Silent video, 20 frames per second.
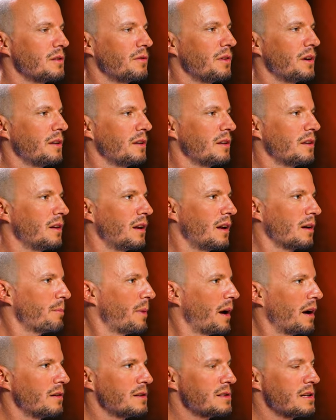So we're in, in
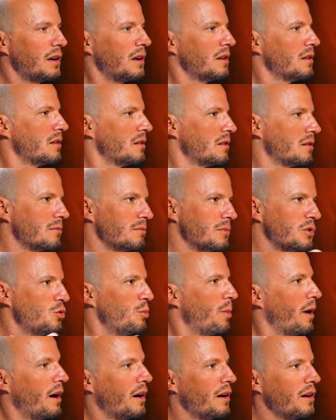like Paris, London,
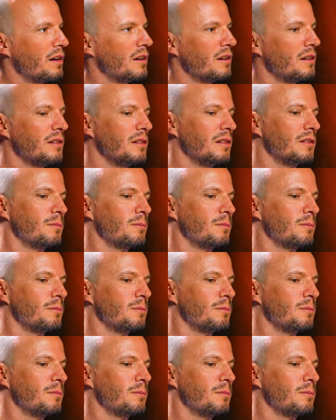Dubai,